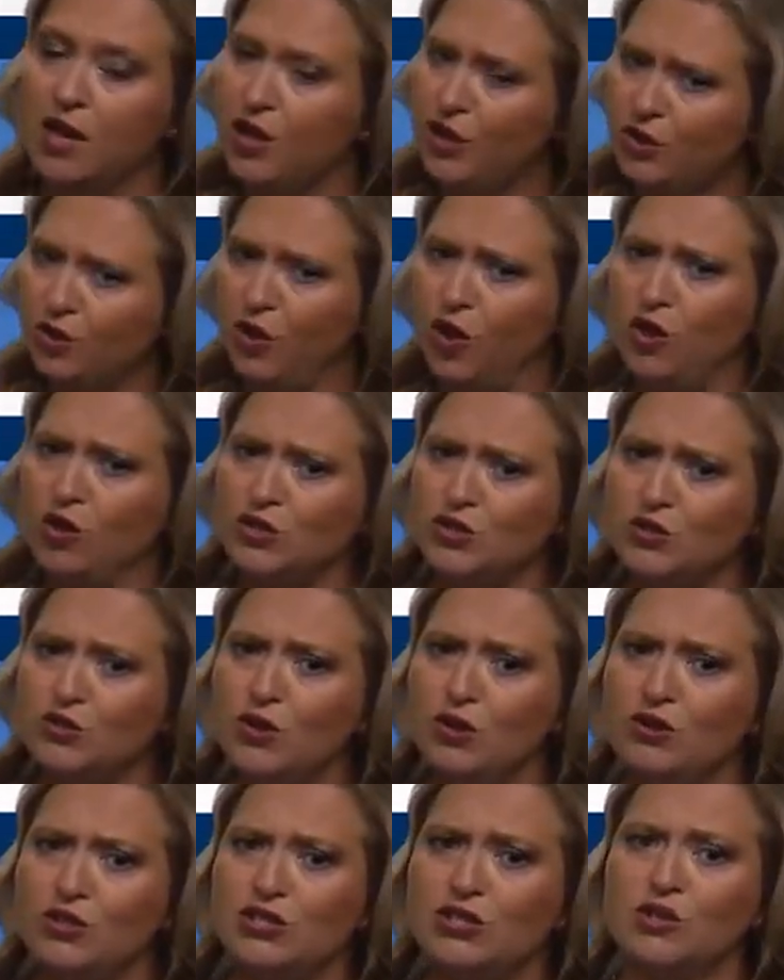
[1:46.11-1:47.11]
You'll also
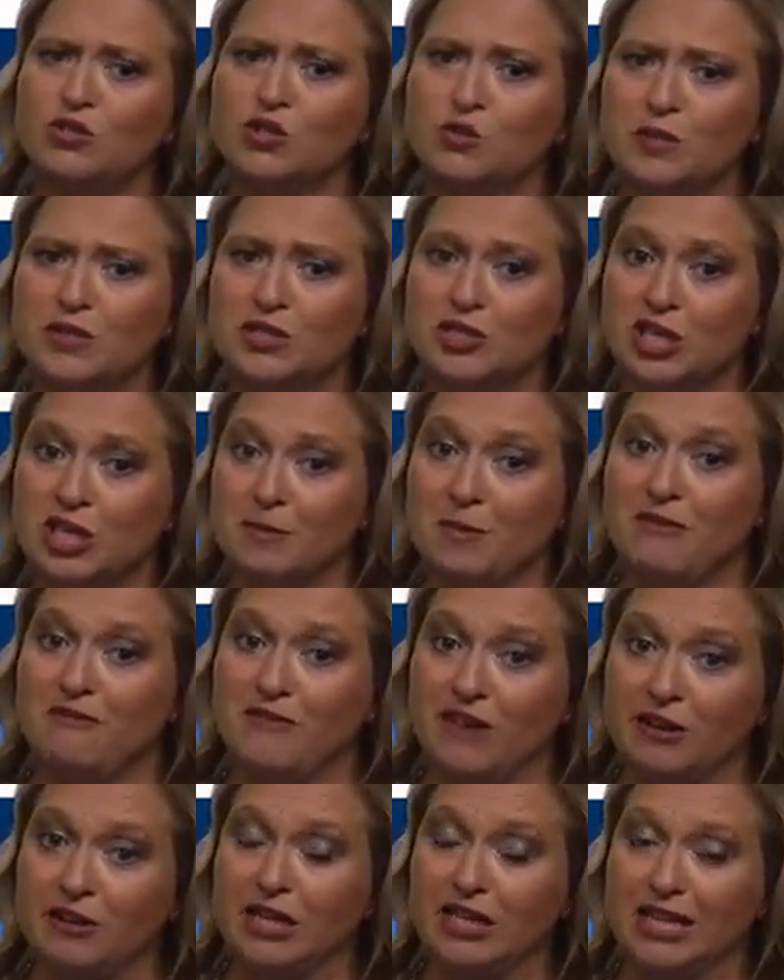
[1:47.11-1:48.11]
notice those winds are going to be
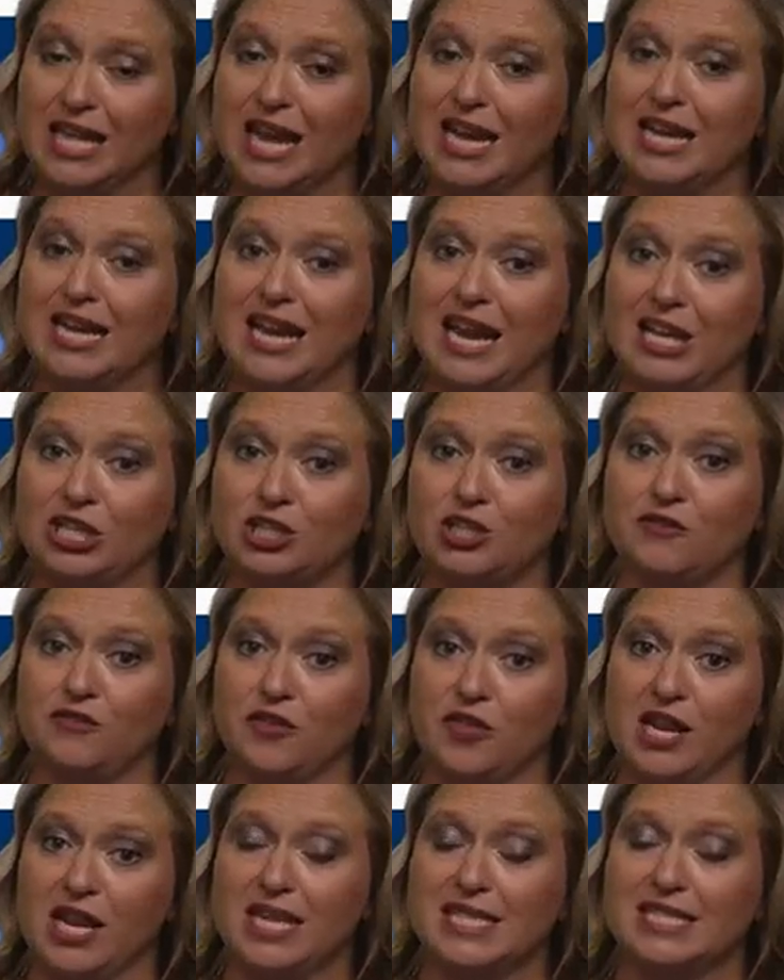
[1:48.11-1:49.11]
very light in nature for
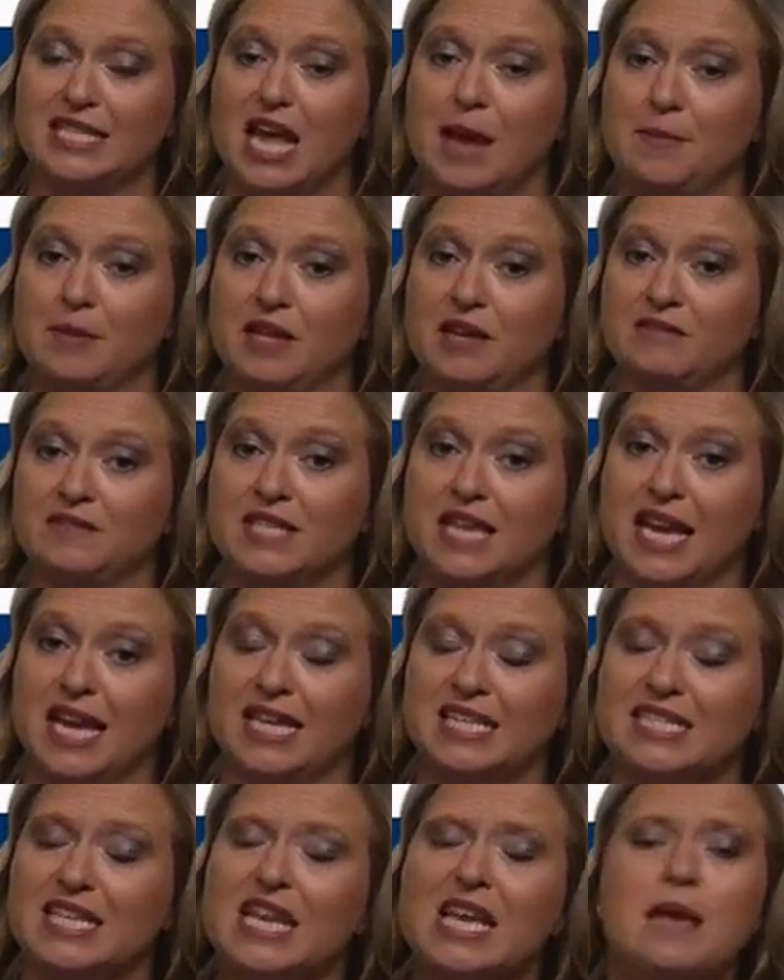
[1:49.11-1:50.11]
the next couple of
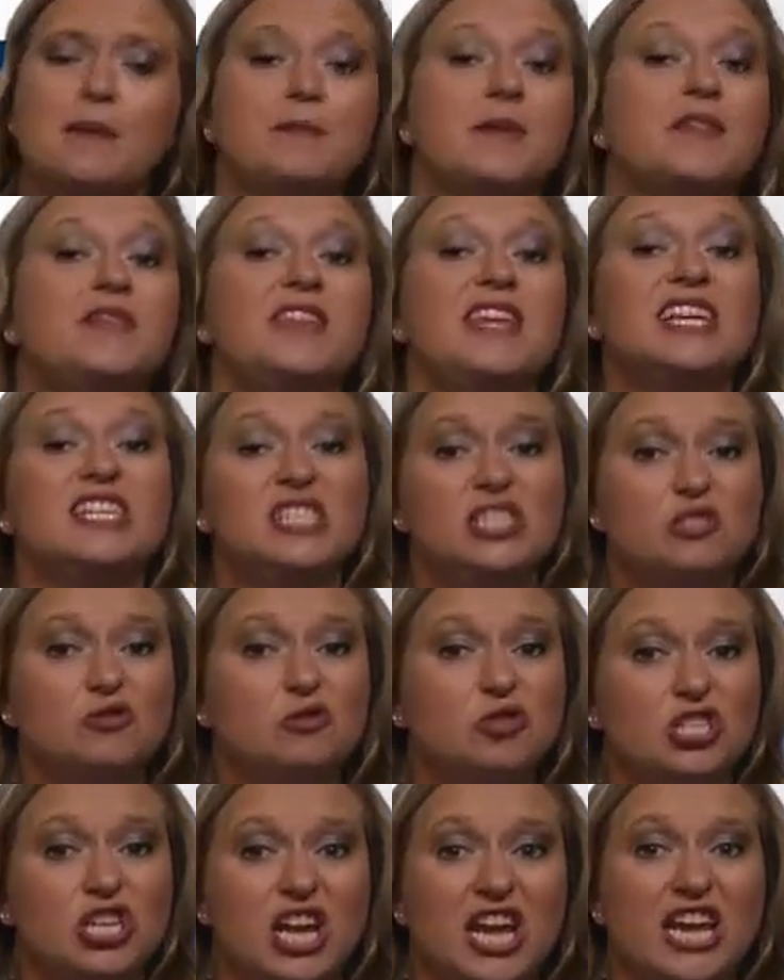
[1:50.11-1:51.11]
days, but things do
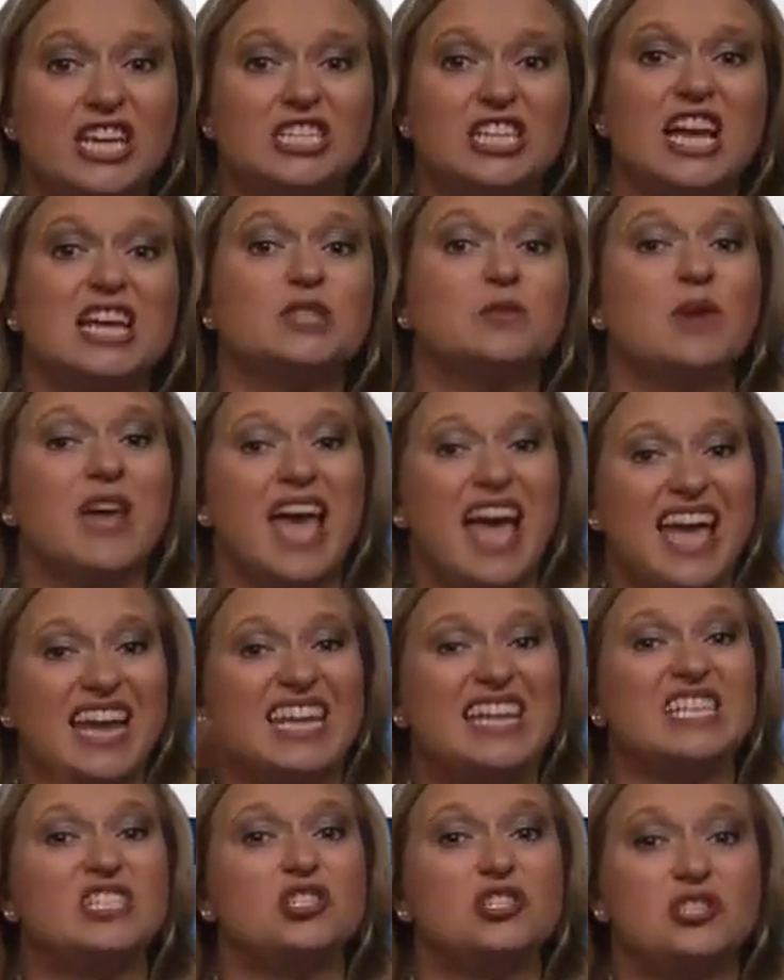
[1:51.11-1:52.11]
change as we head
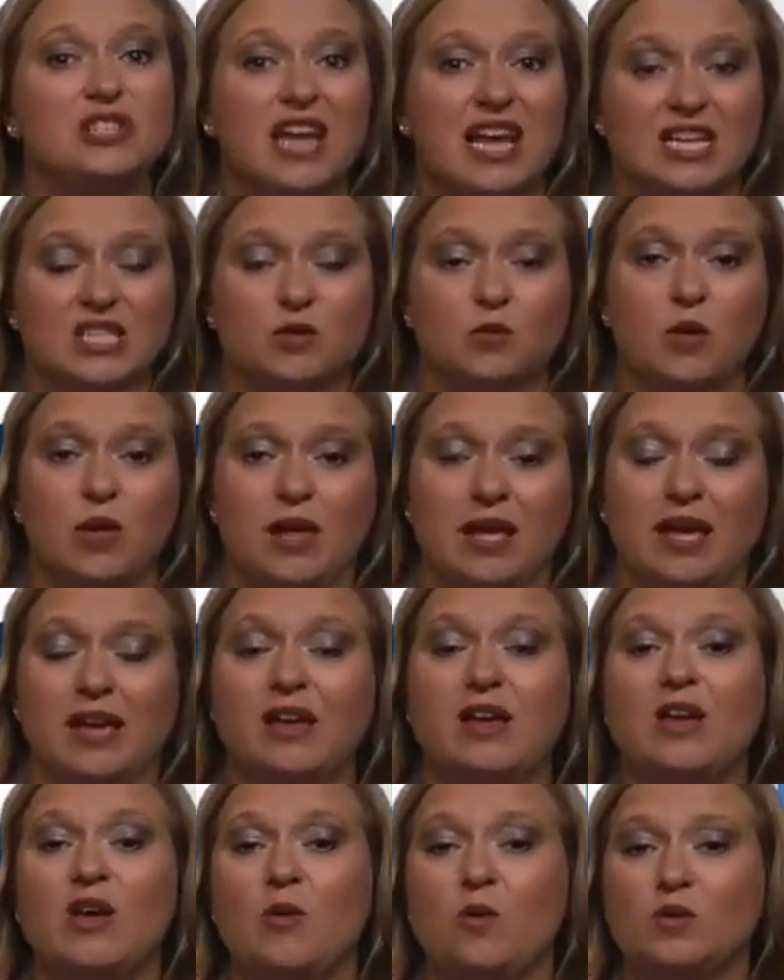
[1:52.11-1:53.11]
into next week.
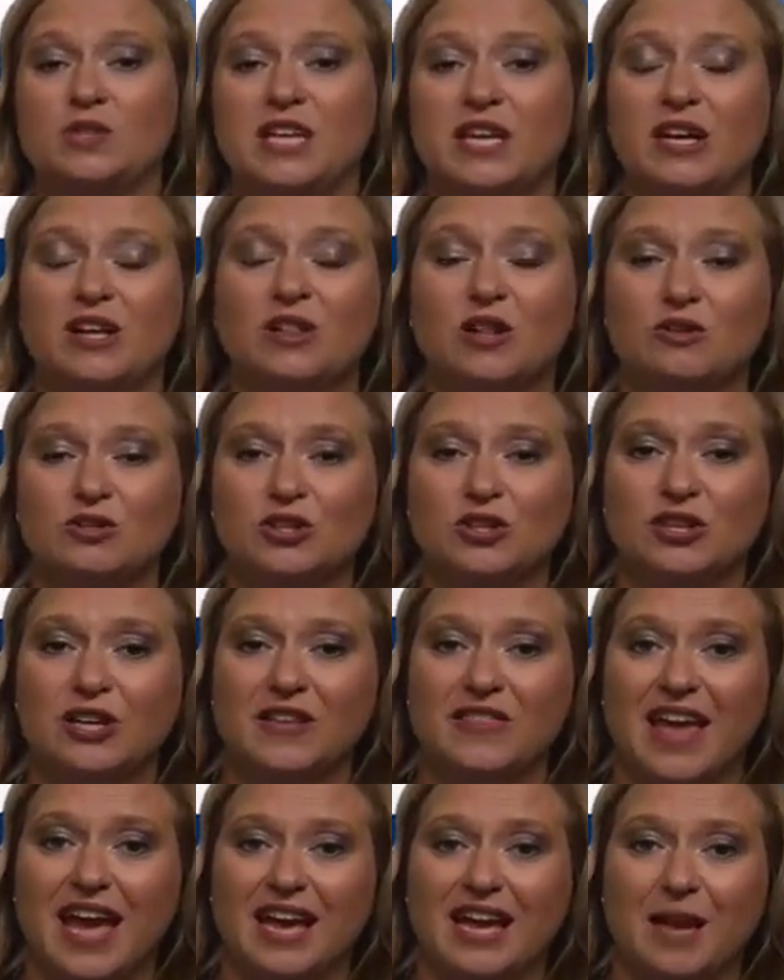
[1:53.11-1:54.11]
We'll take a closer look at
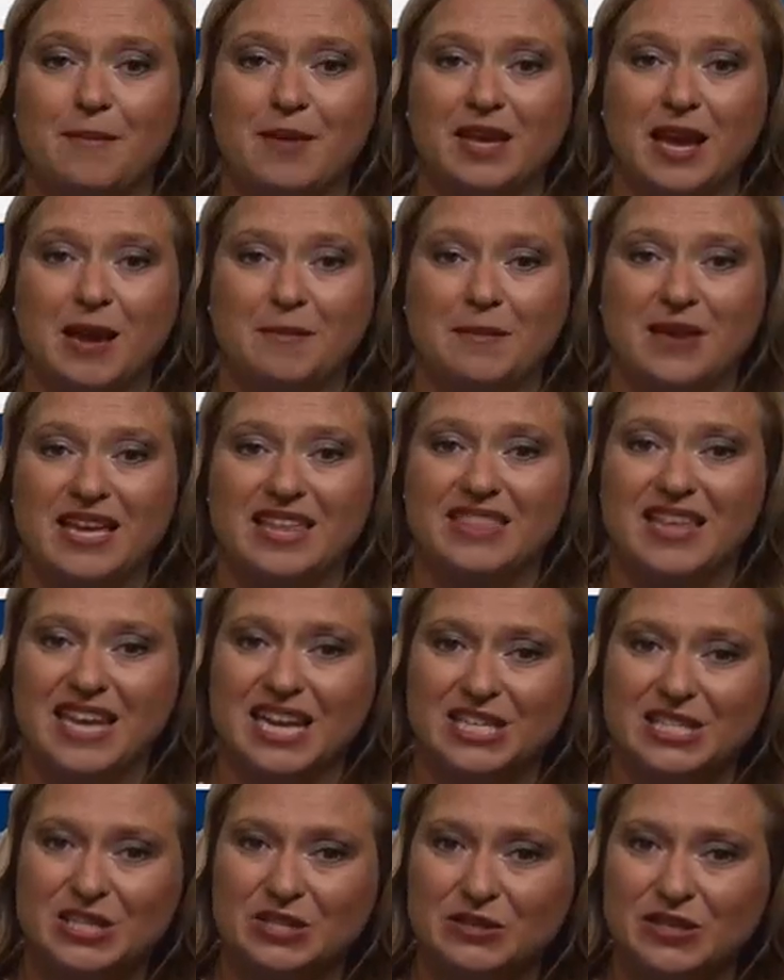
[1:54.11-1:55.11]
that coming up in the
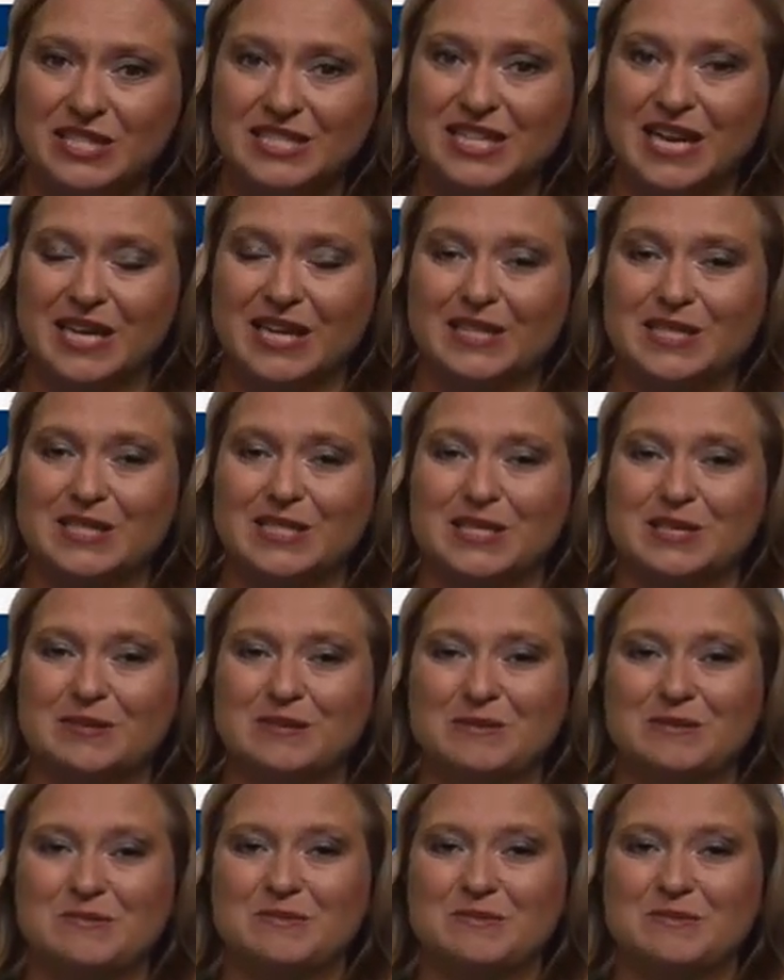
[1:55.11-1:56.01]
next 30 seconds.